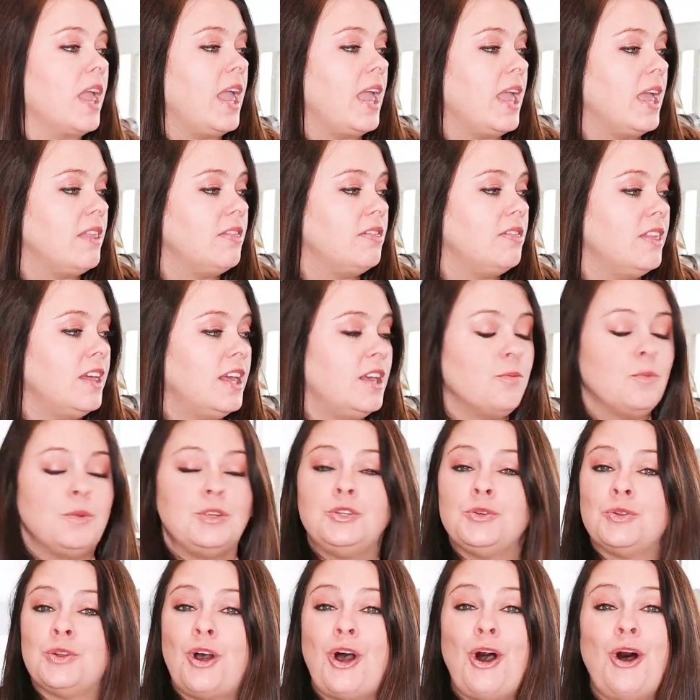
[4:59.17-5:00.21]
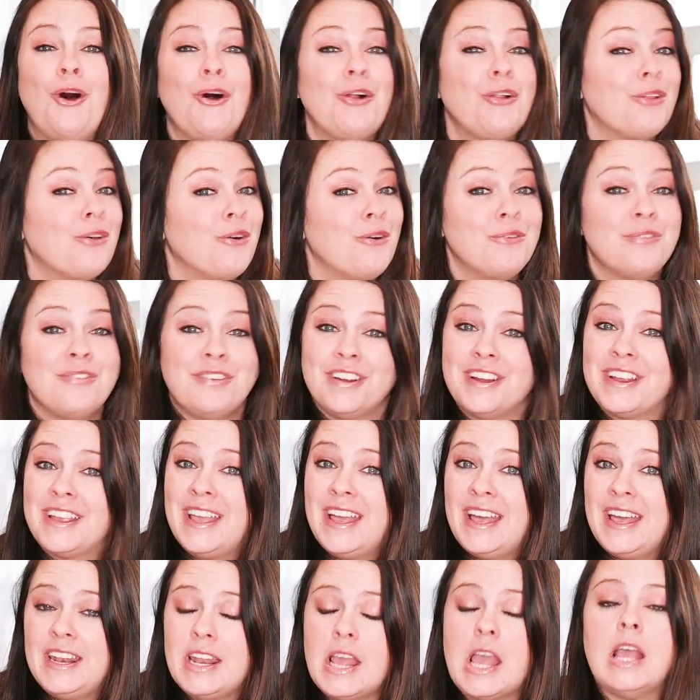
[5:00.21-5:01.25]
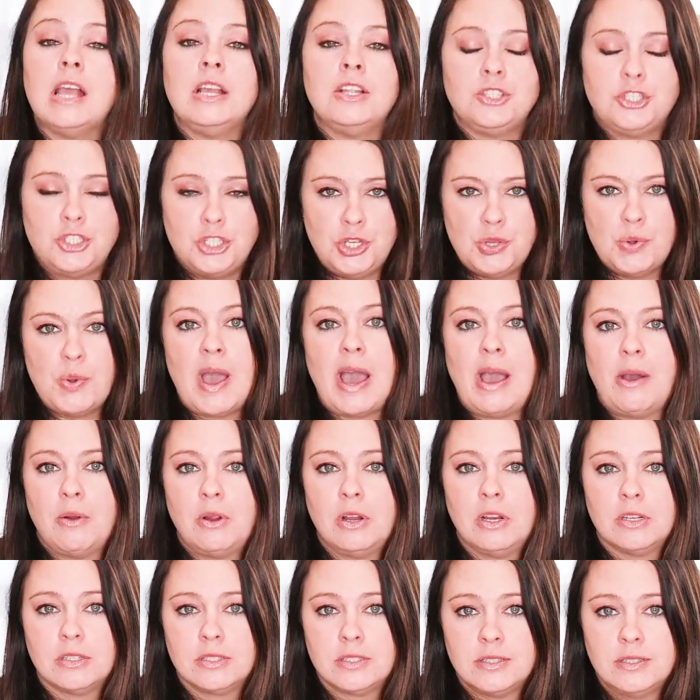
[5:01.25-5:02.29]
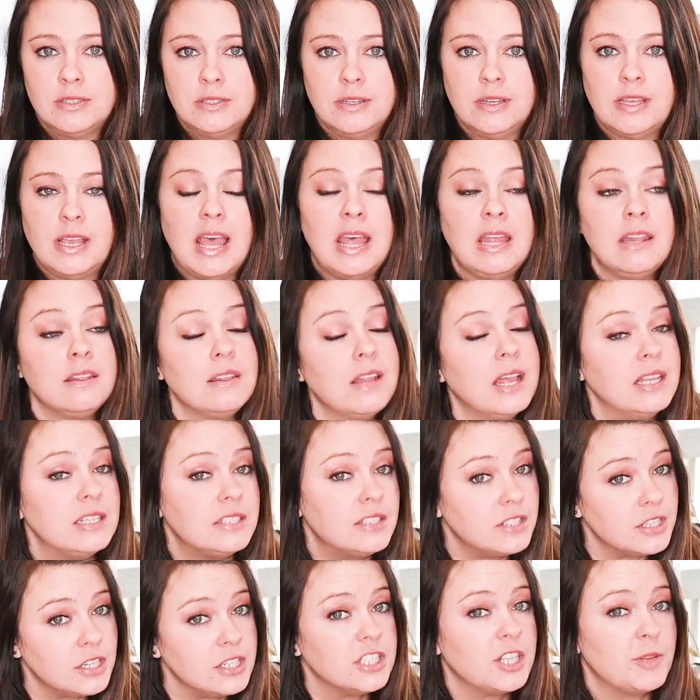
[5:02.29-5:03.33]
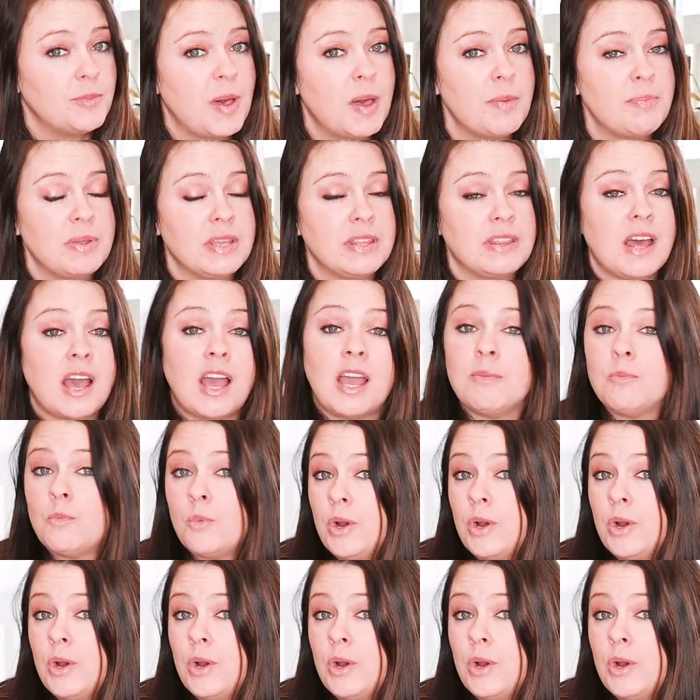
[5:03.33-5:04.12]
and then we do it all over again in 2 hours. Unless there's a puppy that I'm